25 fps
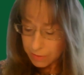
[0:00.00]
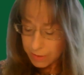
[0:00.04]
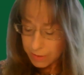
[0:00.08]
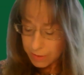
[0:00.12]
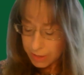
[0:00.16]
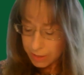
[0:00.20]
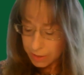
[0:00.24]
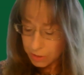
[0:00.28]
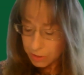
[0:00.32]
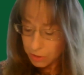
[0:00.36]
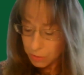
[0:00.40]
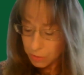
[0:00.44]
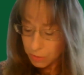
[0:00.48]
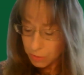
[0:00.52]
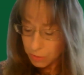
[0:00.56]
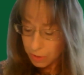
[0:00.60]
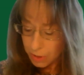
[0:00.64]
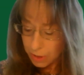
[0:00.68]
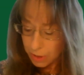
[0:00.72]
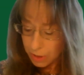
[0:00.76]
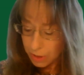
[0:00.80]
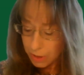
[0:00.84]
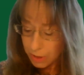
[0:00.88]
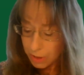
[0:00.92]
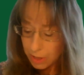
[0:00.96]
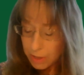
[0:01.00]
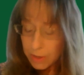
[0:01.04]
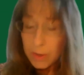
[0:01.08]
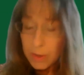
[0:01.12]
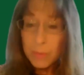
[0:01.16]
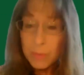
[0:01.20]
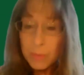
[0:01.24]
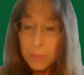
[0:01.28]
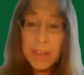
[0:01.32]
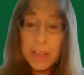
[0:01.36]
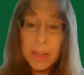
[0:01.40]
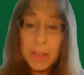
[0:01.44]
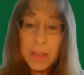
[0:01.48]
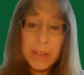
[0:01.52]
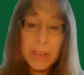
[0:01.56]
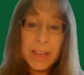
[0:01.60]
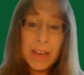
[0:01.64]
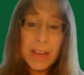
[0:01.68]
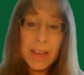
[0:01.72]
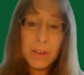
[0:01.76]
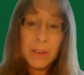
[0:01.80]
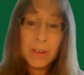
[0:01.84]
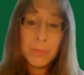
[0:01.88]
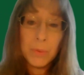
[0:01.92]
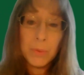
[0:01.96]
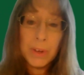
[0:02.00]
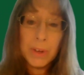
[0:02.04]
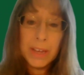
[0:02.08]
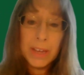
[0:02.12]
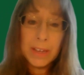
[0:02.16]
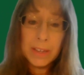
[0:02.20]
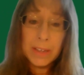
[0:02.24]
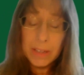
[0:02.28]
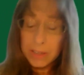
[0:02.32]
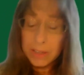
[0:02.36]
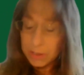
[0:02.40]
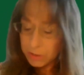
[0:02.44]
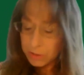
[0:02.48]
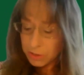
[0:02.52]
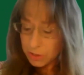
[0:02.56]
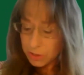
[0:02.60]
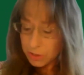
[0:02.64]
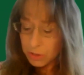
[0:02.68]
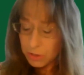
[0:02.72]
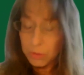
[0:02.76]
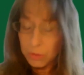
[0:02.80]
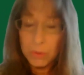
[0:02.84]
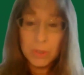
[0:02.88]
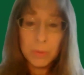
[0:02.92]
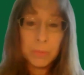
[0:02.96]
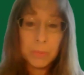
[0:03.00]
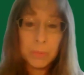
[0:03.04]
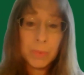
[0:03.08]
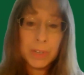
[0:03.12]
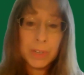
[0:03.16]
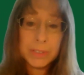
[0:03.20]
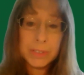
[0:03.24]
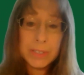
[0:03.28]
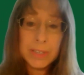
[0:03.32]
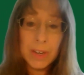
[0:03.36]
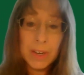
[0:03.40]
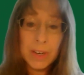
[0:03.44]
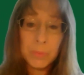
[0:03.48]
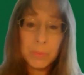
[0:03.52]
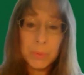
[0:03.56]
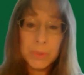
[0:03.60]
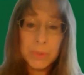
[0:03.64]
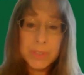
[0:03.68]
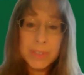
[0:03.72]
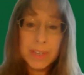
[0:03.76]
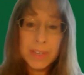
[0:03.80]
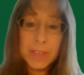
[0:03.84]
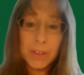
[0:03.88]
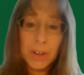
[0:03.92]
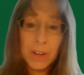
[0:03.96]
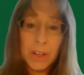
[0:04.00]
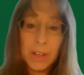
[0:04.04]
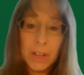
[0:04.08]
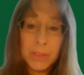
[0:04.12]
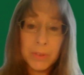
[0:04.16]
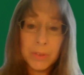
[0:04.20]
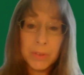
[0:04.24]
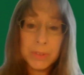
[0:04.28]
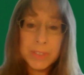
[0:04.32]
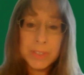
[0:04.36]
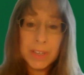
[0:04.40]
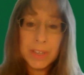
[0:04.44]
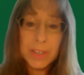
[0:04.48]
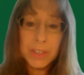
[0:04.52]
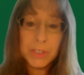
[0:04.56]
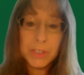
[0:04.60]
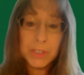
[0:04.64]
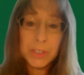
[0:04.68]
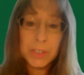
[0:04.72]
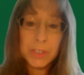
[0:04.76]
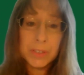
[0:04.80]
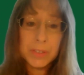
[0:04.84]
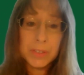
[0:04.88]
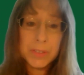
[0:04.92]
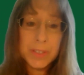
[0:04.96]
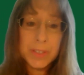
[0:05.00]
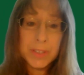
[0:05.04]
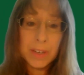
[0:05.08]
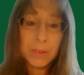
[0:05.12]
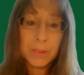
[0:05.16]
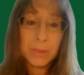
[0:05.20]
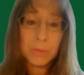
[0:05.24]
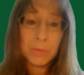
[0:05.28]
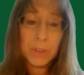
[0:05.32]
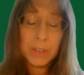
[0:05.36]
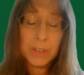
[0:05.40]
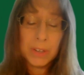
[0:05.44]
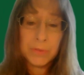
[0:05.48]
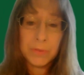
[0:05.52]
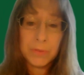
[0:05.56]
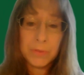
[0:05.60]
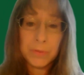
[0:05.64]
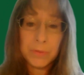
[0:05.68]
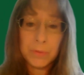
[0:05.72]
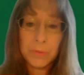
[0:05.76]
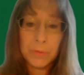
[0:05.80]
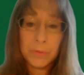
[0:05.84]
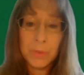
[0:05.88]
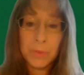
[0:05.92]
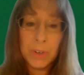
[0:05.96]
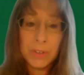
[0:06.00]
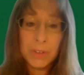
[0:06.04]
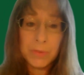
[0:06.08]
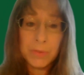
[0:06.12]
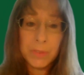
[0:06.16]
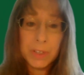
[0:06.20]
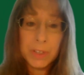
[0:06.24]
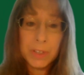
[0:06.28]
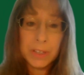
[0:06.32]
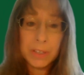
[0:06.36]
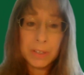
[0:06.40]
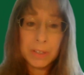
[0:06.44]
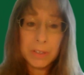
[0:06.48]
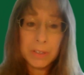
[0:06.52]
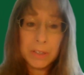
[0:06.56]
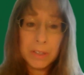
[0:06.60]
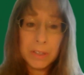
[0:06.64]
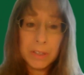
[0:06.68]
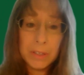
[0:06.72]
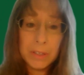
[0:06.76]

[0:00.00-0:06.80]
that you're maybe halfway into a ten percent authorization. Is that rough, roughly